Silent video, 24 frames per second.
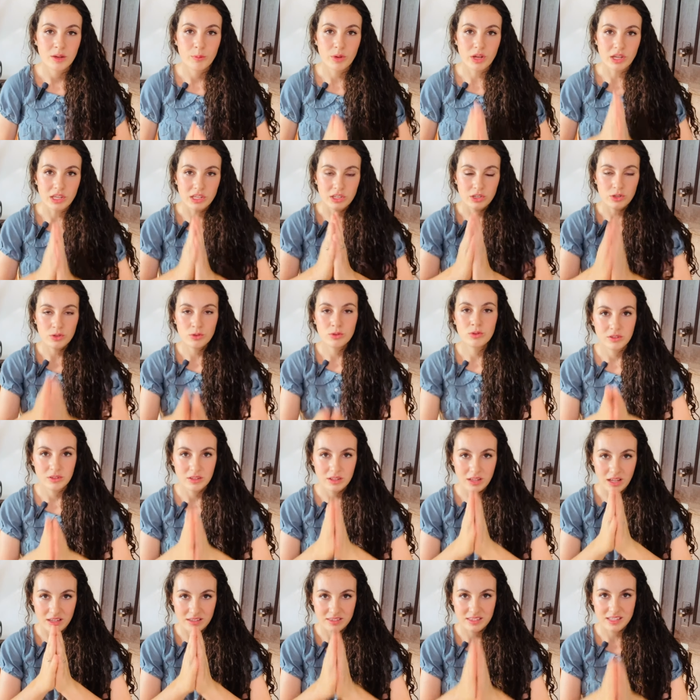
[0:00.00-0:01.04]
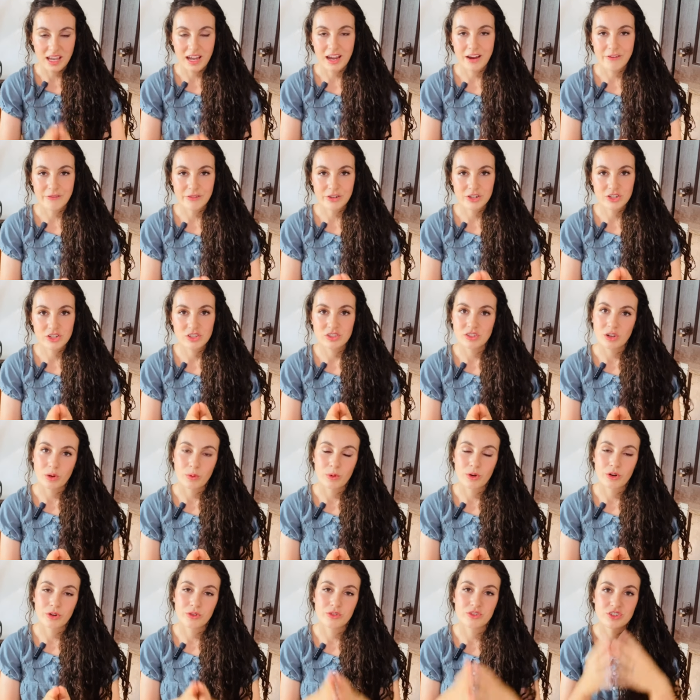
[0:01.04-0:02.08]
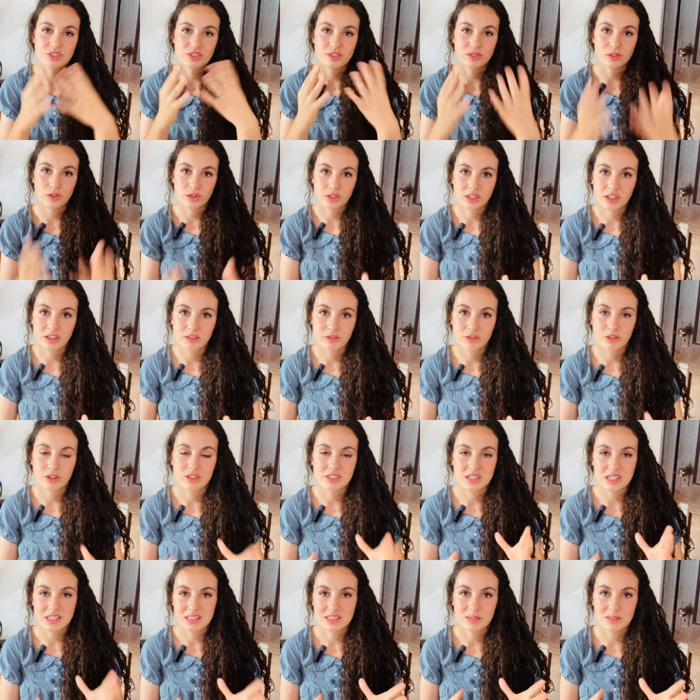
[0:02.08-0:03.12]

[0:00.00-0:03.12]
But you, as the average sewer who's just looking for a decent